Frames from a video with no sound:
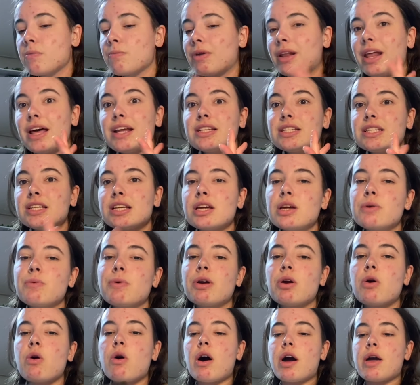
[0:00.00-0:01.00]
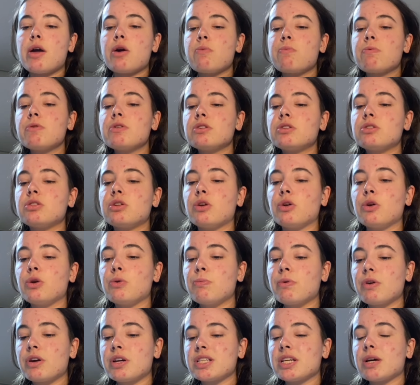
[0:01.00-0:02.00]
let's see who we got. I opened two
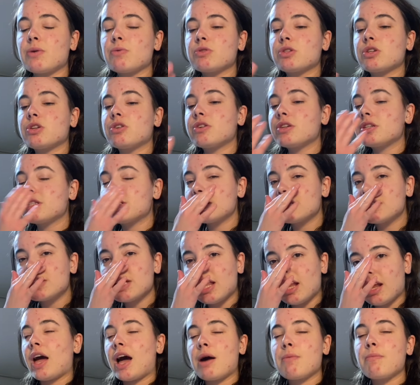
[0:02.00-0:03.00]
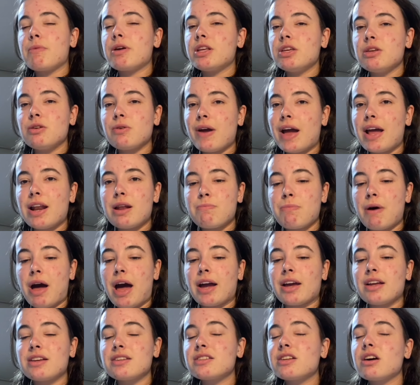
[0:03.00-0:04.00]
because I was curious to see like how many you get in a
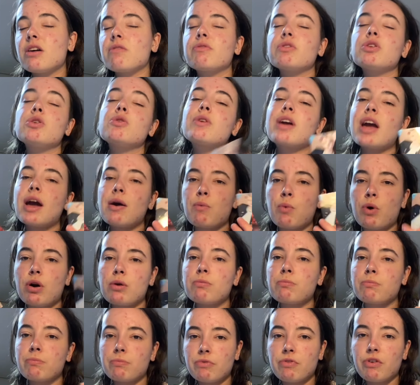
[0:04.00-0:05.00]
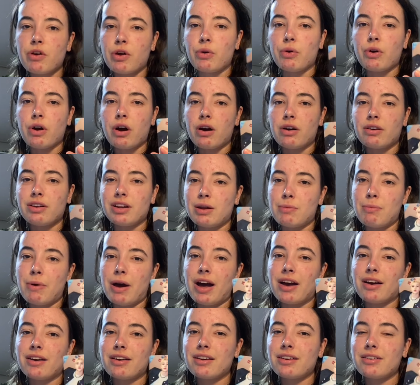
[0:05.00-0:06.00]
pack and stuff. You get one photo card in a
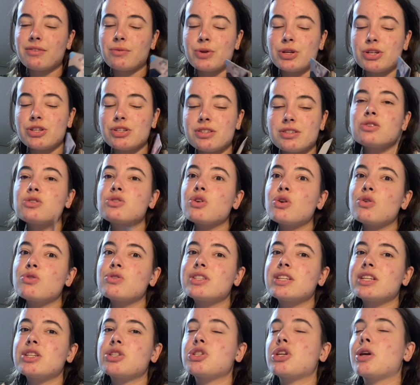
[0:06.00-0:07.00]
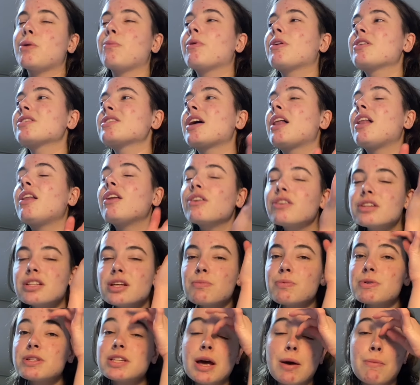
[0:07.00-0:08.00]
pack, which is so stingy because I looked
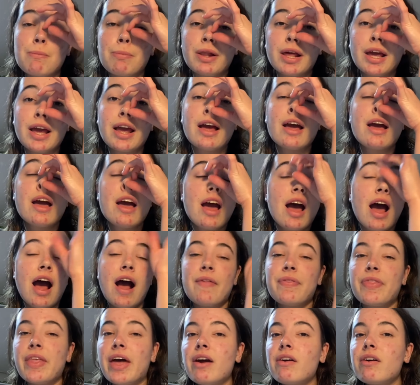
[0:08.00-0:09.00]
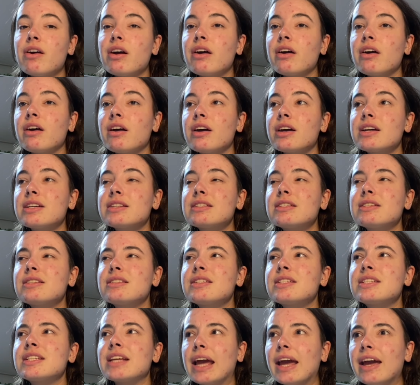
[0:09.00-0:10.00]
up a template and there are
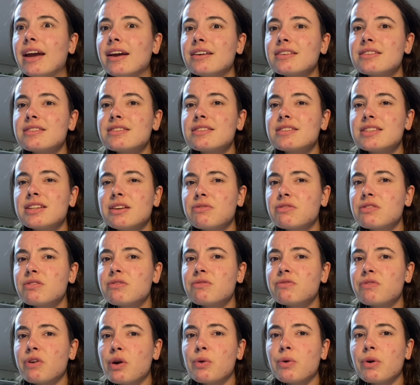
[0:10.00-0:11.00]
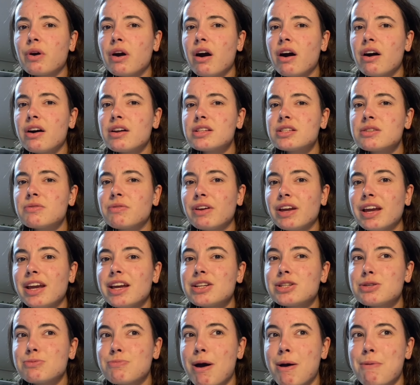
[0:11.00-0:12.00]
6 different photo cards for
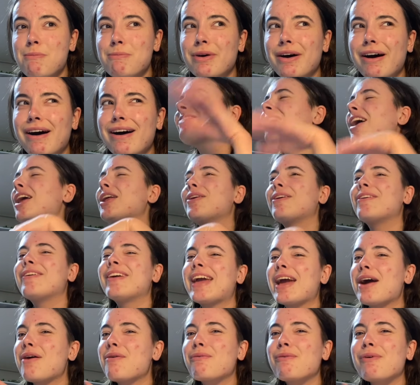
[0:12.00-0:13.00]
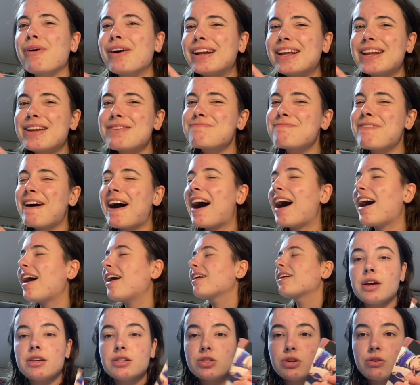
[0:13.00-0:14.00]
each member. And you only get one in a
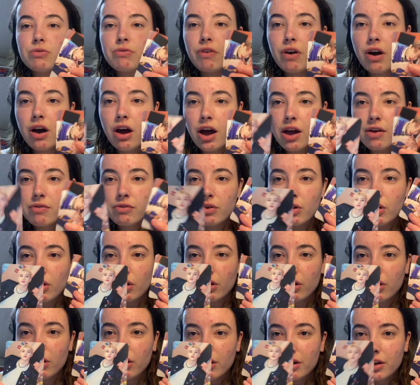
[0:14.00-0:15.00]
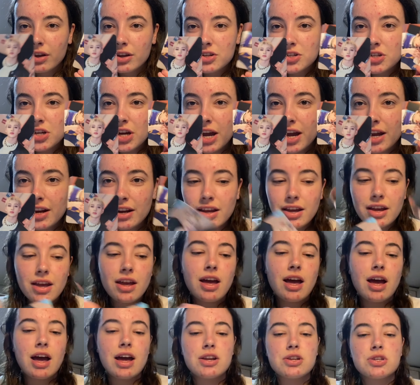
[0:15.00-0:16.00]
pack. So far, I've got Chan
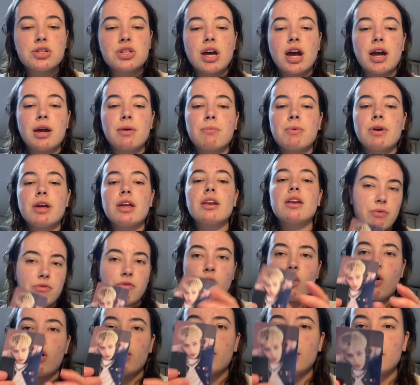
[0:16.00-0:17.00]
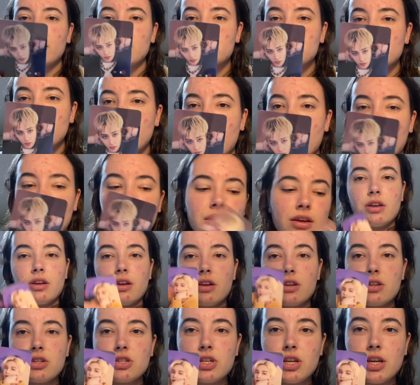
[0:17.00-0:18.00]
and Changbin. Got another Chan.
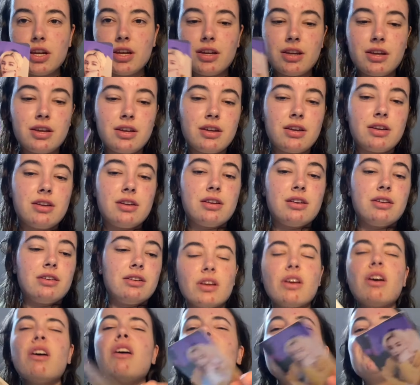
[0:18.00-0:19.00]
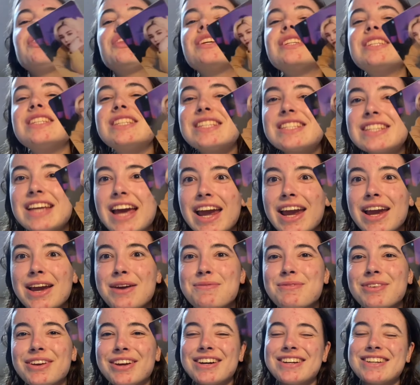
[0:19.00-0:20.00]
Hyunjin. Oh, the
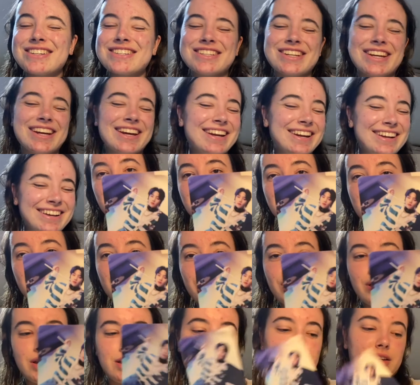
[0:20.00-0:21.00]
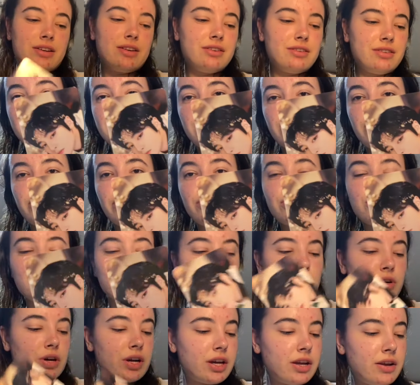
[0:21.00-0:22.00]
same Hyunjin. Jongin. Different
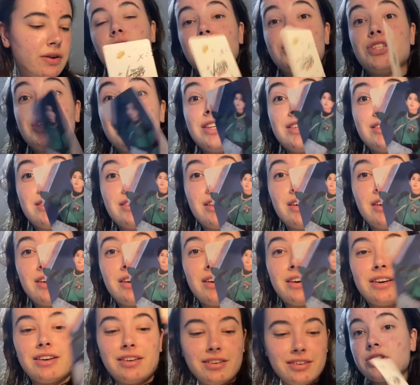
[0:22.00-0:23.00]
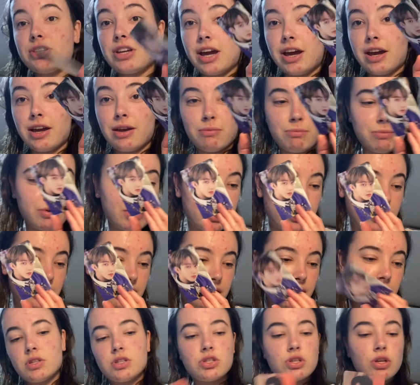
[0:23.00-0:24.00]
Jongin. Jisung.
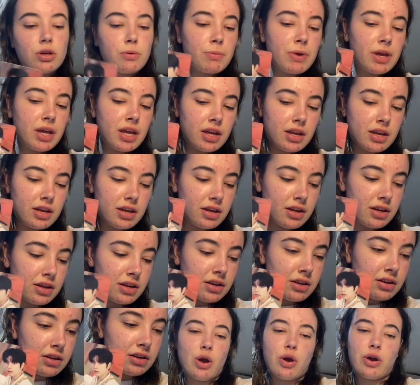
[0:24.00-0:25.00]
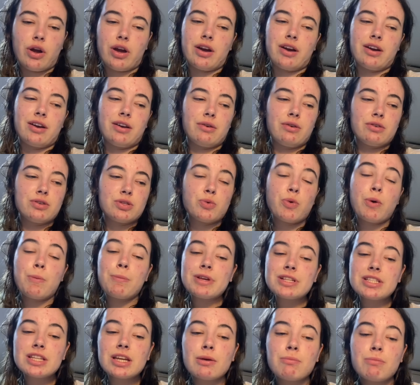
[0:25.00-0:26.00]
Changbin. Seungmin. Okay, so we're
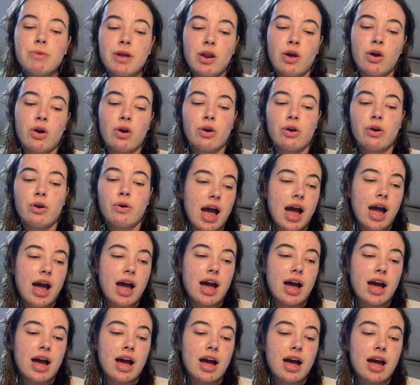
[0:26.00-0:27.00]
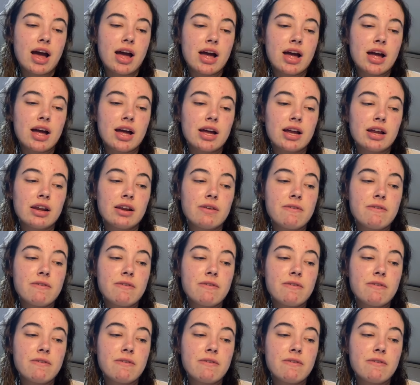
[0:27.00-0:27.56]
missing Minho and